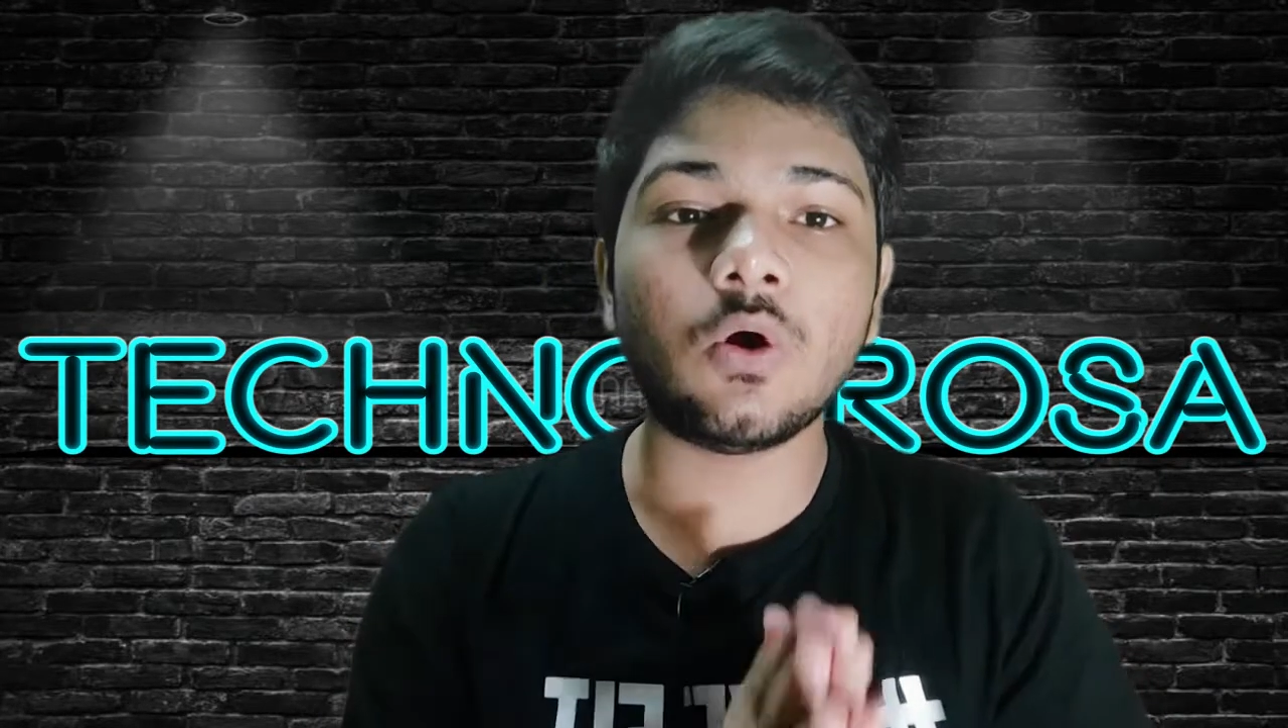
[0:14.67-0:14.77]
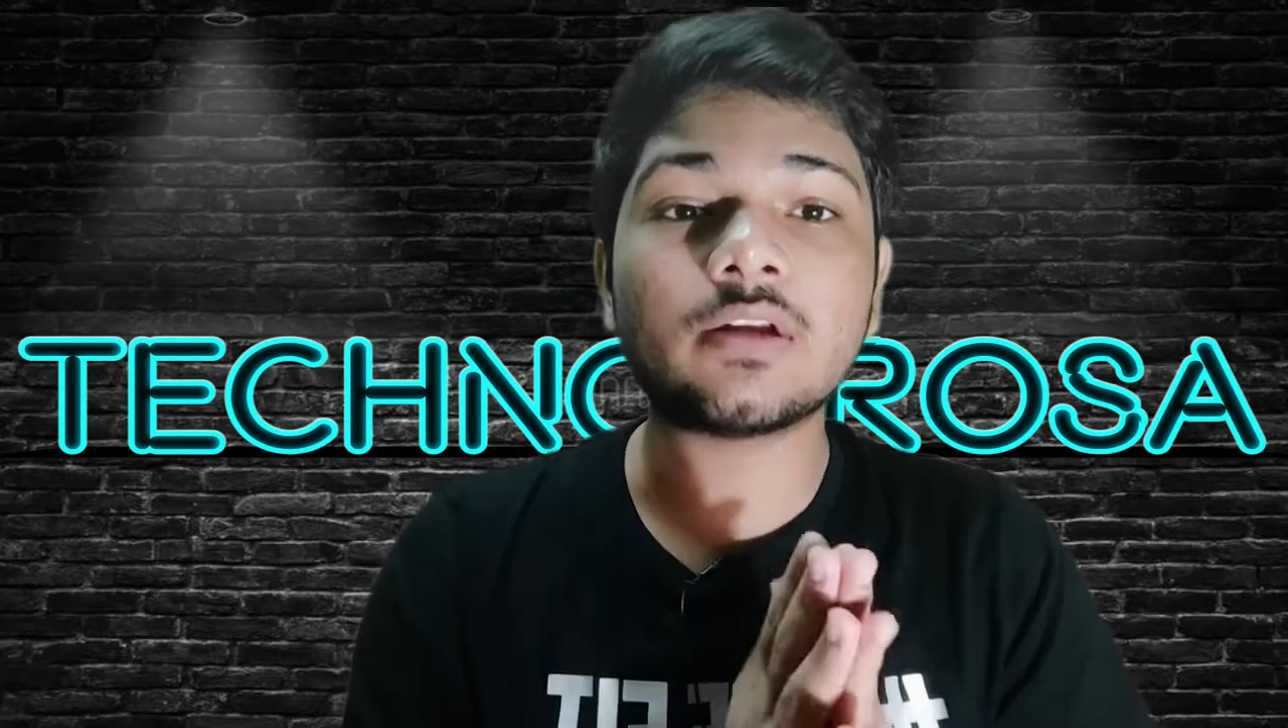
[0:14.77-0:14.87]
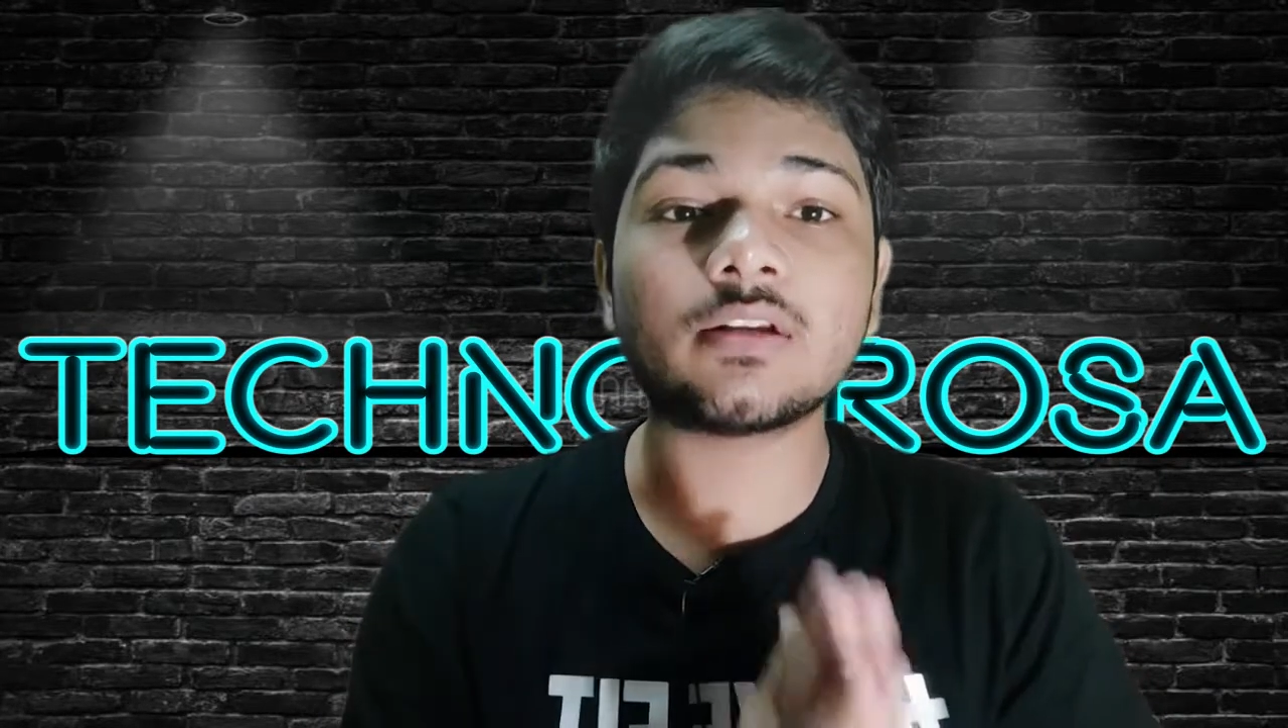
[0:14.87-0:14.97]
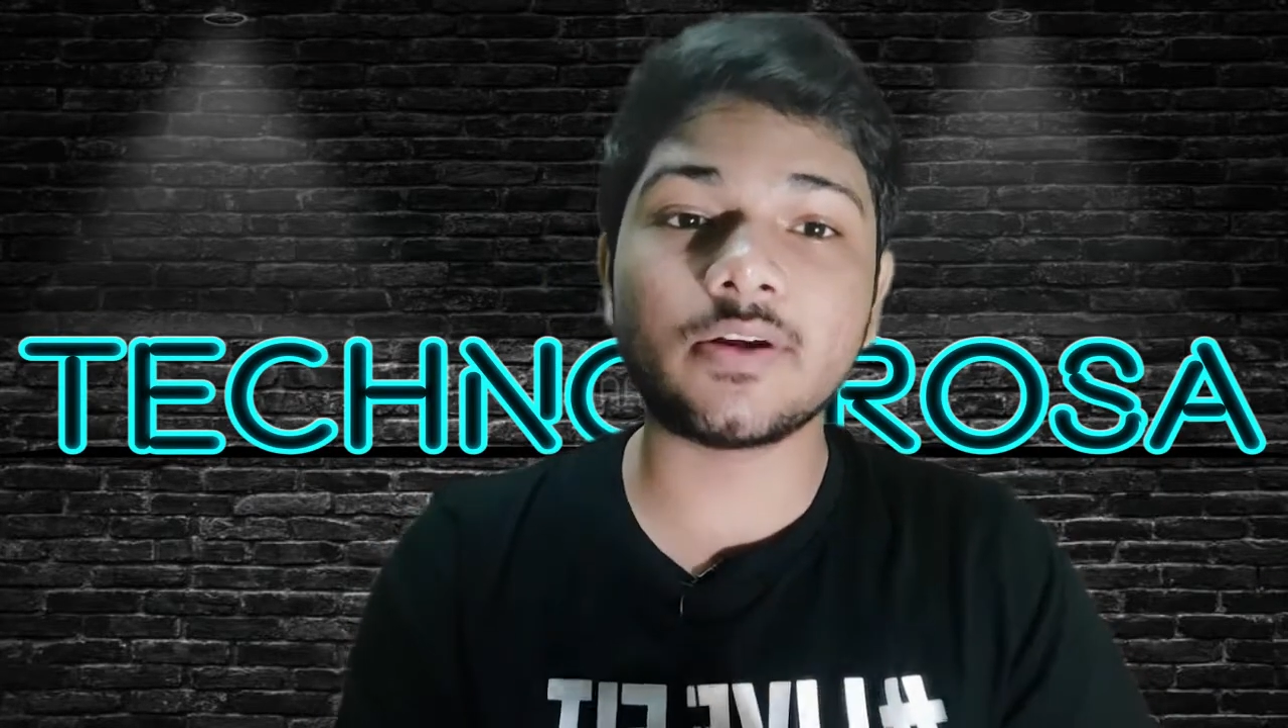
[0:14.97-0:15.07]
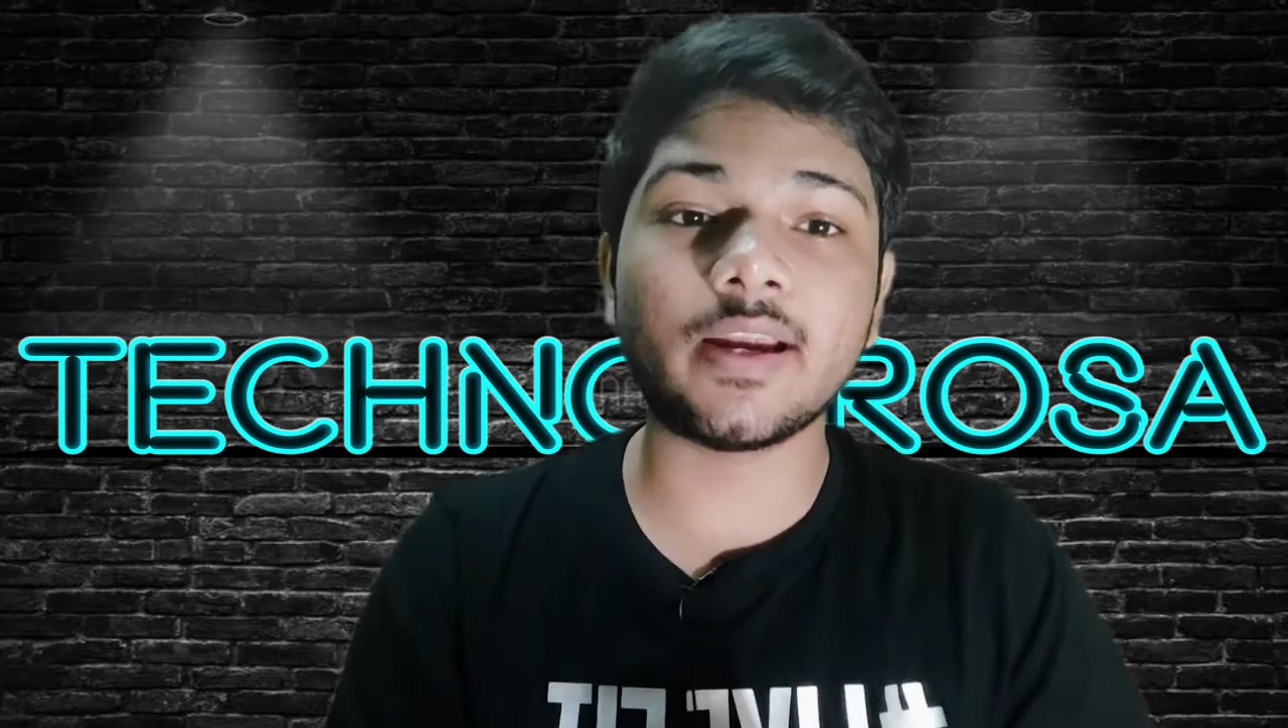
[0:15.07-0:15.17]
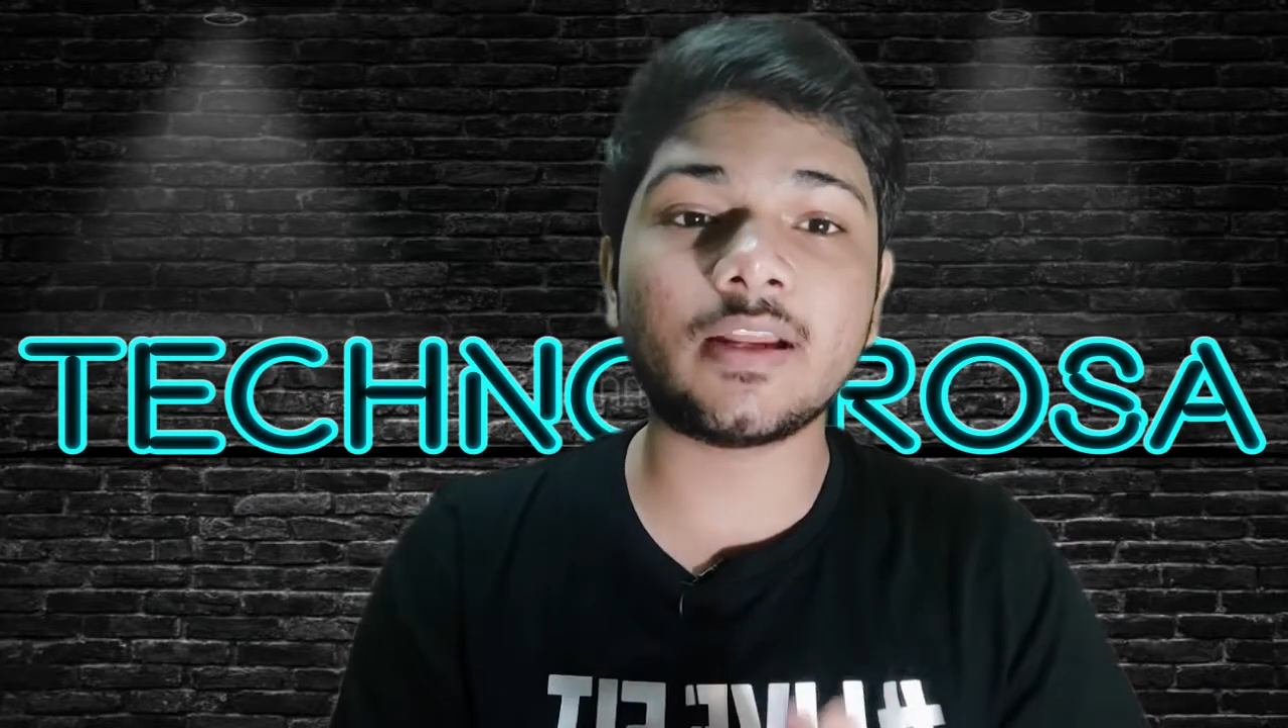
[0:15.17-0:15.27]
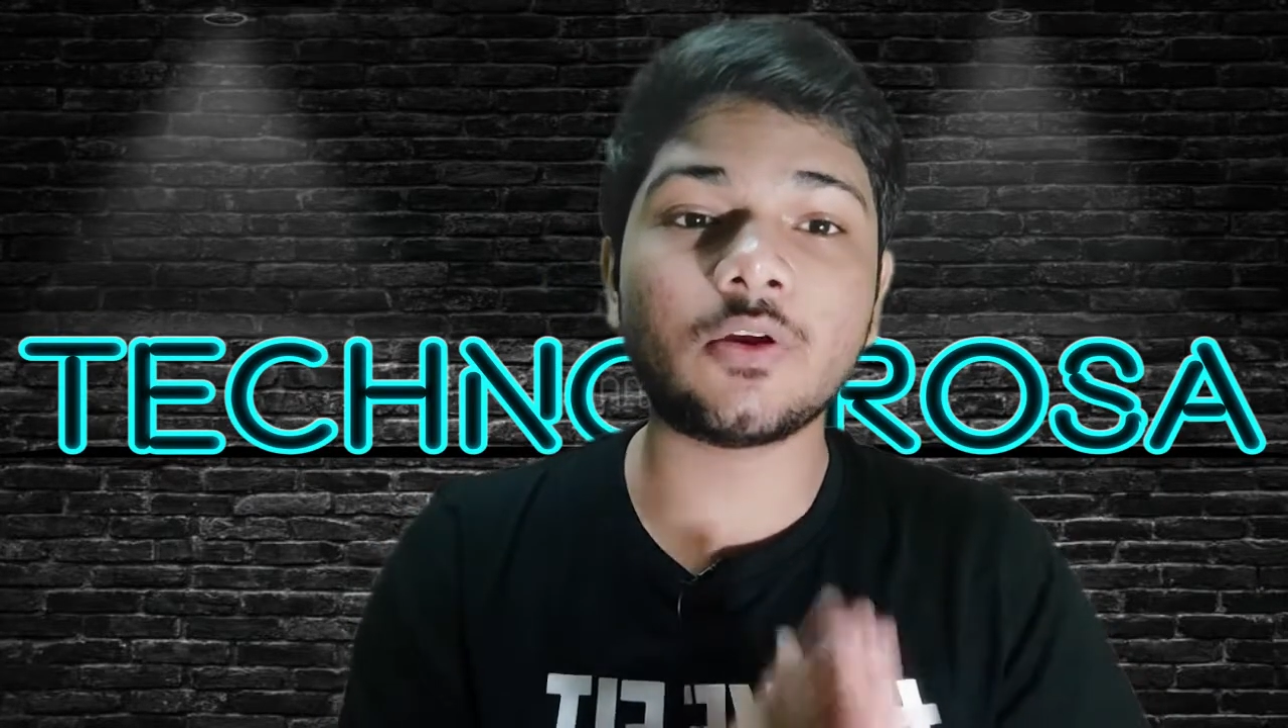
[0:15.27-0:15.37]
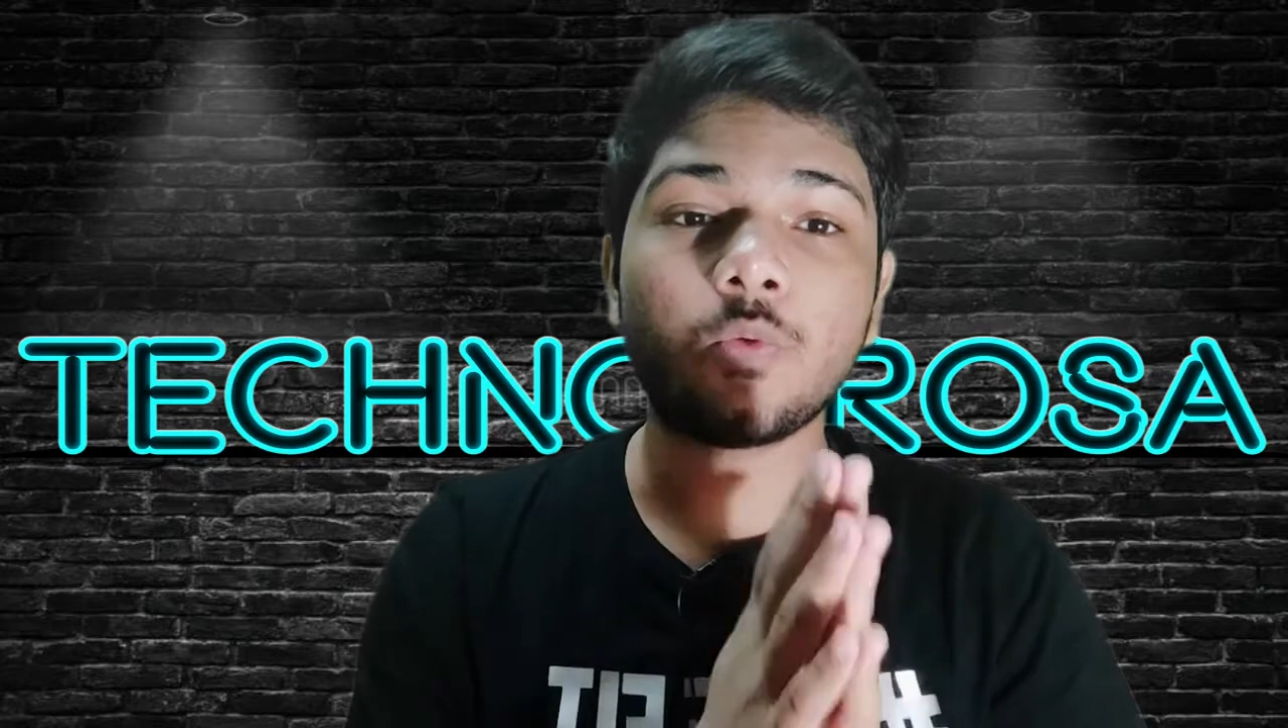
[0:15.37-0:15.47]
on creating